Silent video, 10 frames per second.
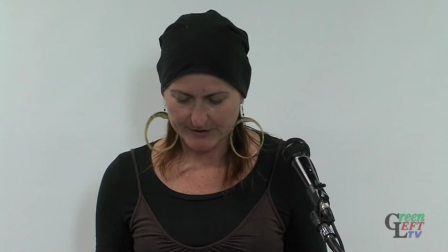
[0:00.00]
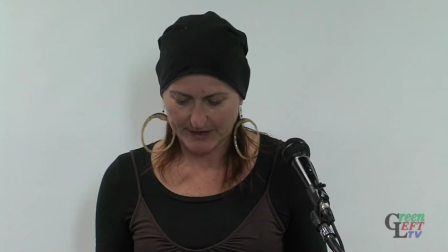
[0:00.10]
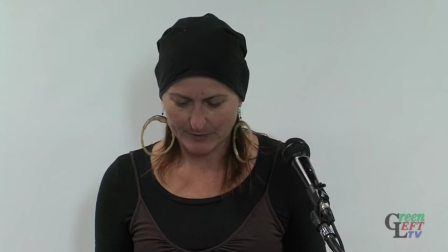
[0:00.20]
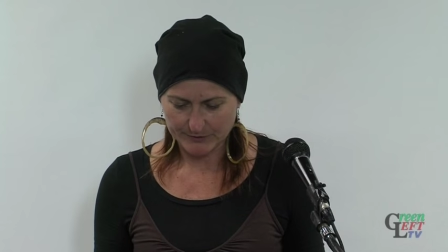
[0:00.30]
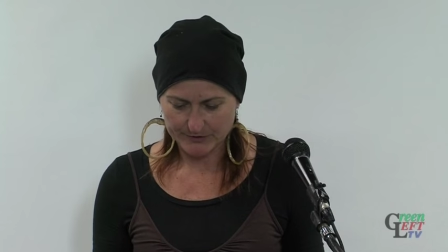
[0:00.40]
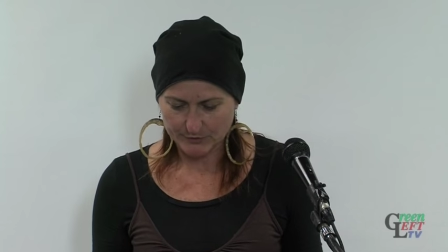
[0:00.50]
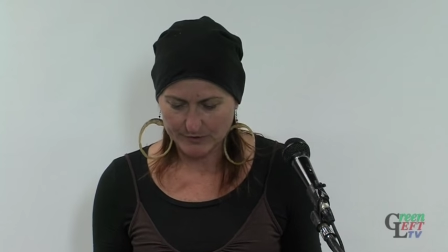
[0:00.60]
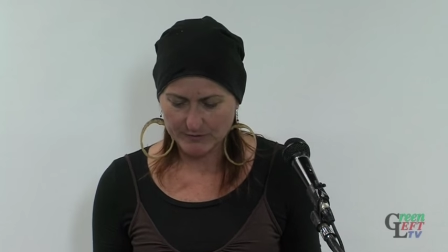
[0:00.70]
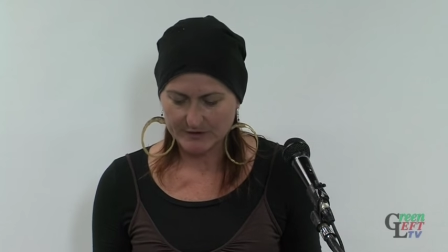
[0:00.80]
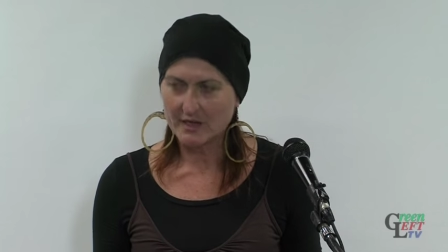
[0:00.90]
that happened to
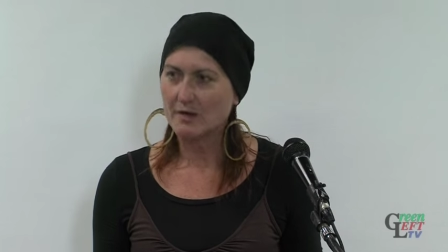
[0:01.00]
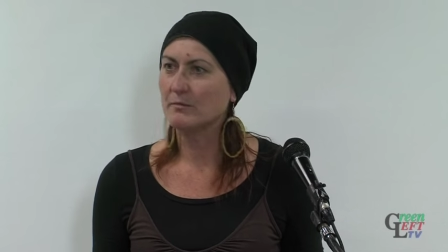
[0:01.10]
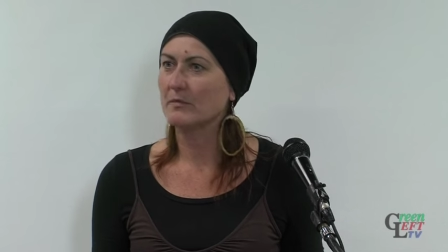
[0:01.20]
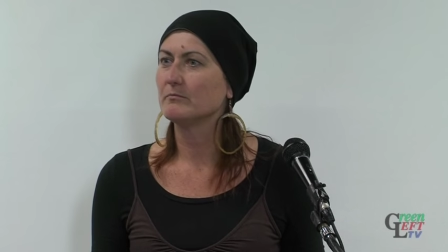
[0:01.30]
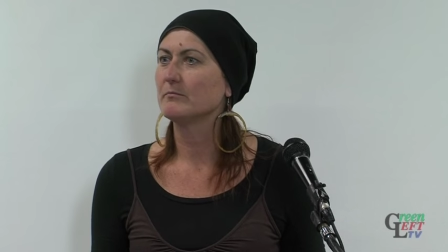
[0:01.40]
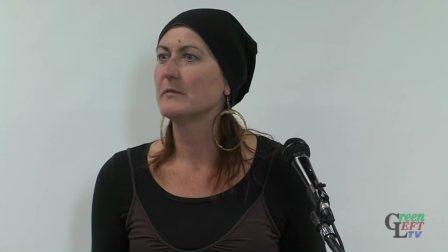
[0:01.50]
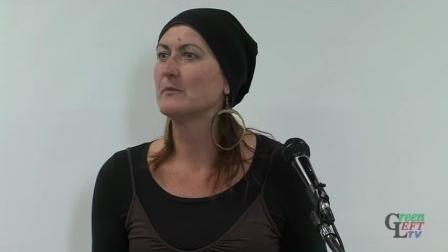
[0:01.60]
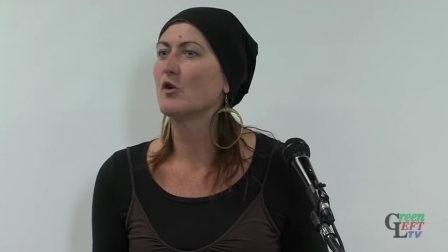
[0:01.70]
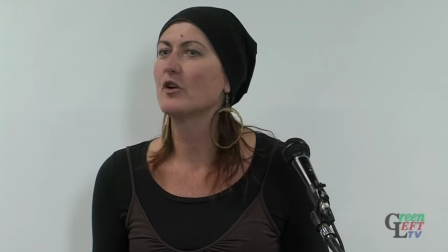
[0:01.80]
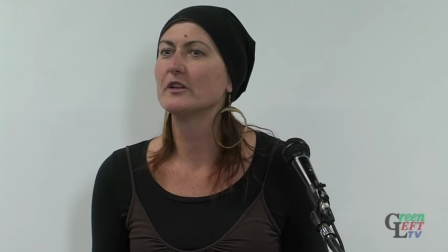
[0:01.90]
women.
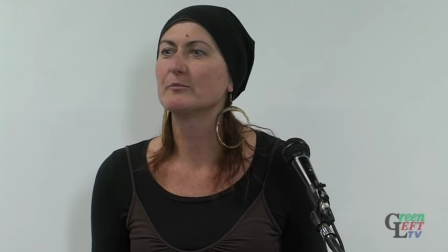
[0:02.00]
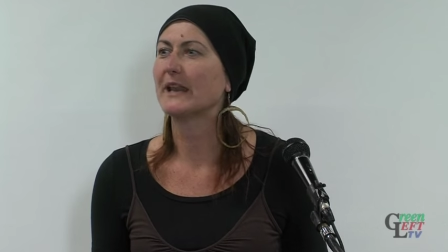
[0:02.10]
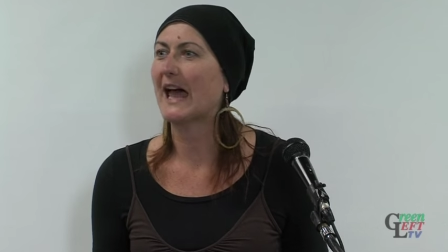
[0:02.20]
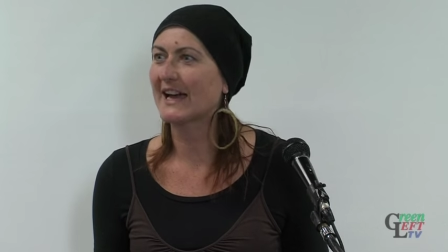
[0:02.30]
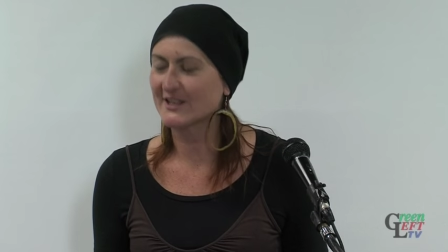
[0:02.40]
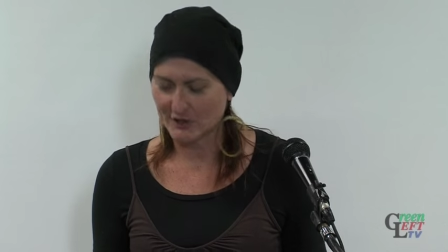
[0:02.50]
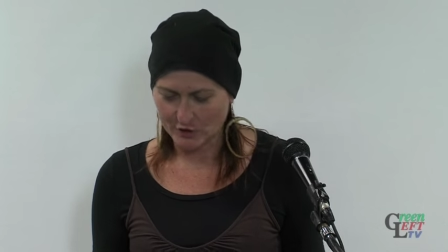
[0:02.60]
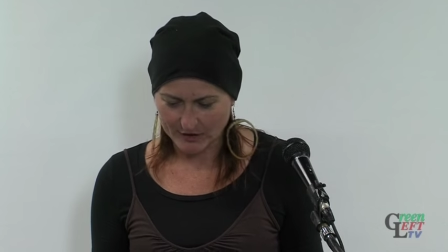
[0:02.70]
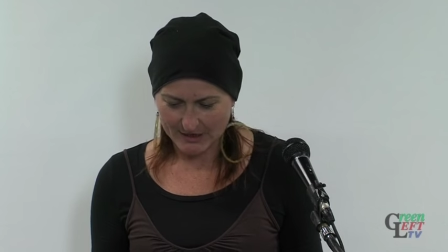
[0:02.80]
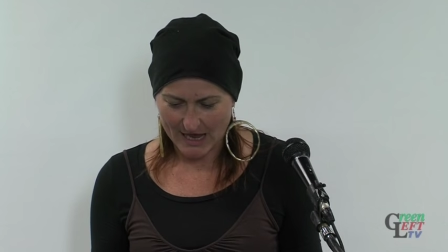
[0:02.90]
Memorial plaques are
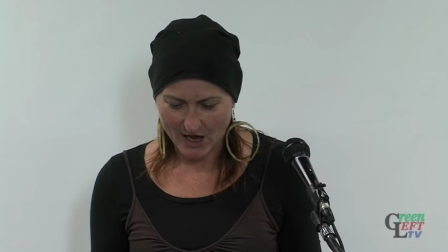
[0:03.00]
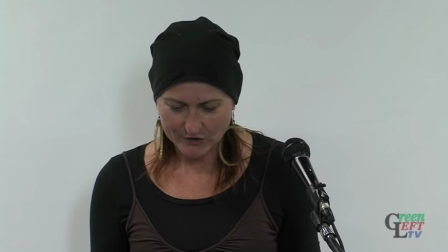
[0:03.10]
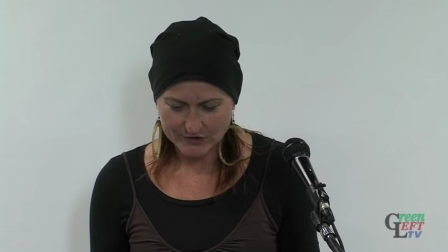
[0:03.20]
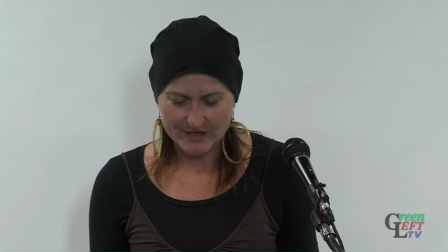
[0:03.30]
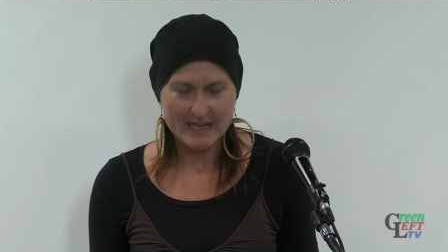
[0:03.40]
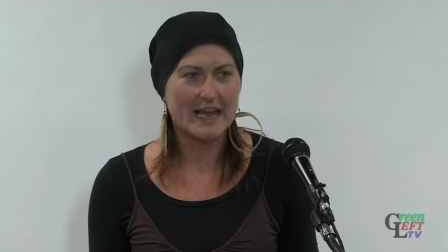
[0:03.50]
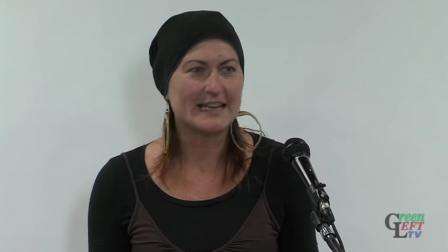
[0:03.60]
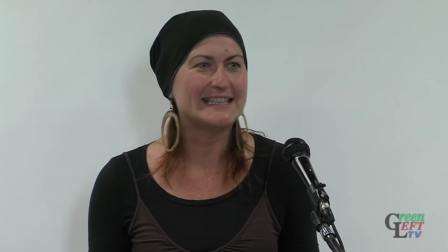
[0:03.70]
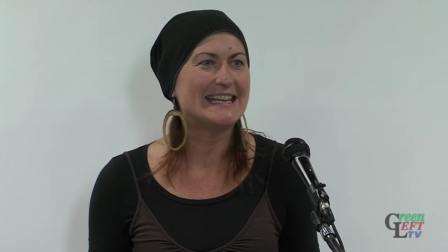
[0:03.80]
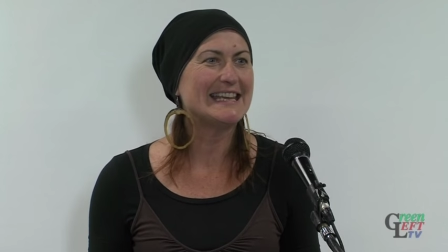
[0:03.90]
not allowed,
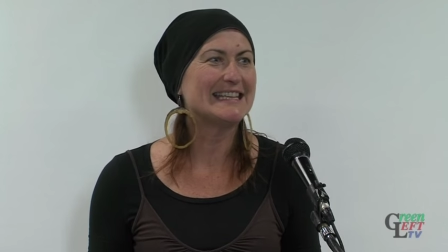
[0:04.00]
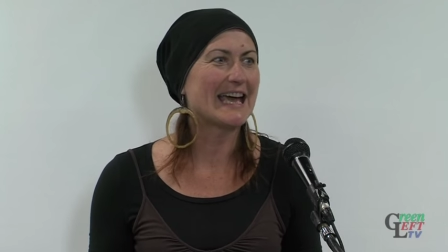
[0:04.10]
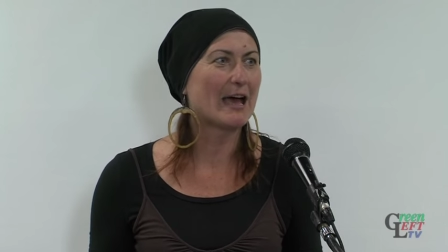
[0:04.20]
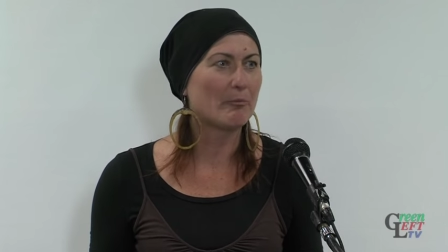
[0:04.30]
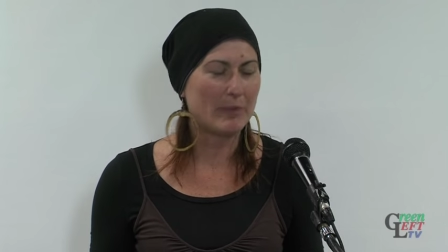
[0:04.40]
and neither are